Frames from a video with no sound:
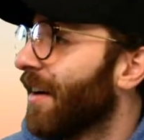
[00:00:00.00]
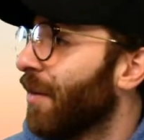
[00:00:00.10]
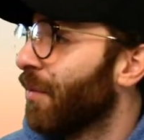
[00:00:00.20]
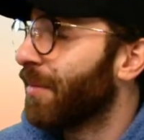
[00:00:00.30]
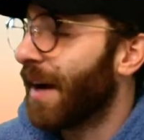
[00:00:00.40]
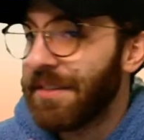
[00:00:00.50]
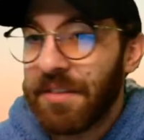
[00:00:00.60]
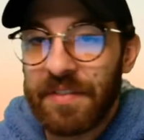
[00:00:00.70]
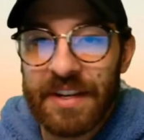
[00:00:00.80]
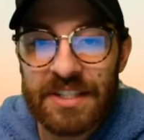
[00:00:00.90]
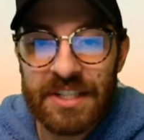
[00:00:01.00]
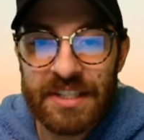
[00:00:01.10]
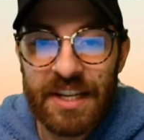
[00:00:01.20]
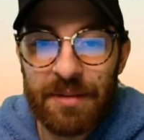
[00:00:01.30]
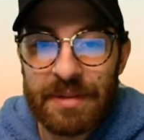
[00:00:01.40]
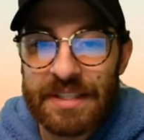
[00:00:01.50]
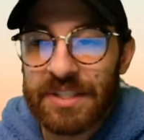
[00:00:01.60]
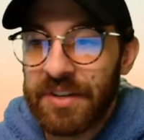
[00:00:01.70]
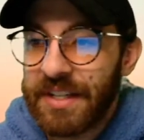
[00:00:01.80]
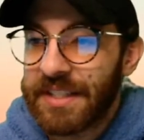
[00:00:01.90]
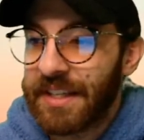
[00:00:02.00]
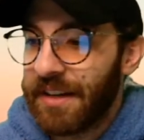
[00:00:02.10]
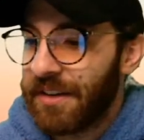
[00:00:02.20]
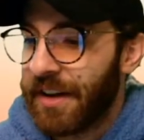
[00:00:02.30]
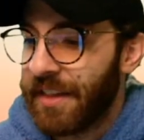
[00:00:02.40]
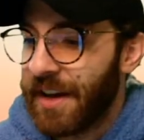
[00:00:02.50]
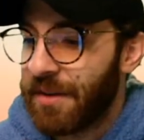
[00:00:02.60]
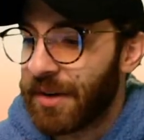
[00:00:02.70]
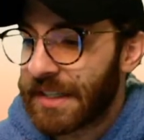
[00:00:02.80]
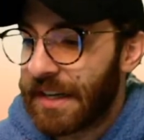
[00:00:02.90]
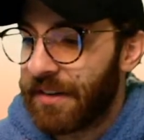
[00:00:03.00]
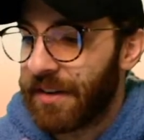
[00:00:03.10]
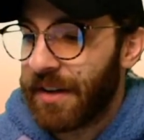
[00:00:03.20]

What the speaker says: Oh, we might even finish on time. This is crazy. I don't know how that worked out.